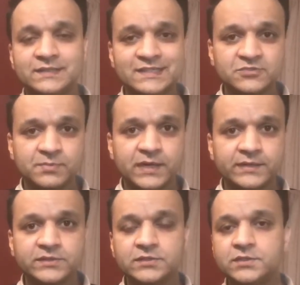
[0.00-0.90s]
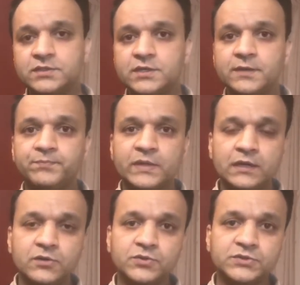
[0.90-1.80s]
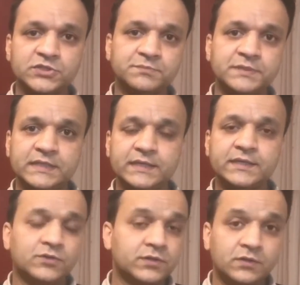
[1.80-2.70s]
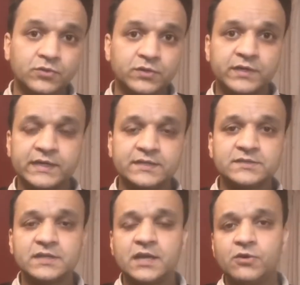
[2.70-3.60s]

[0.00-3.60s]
despite your low GPA or low grades,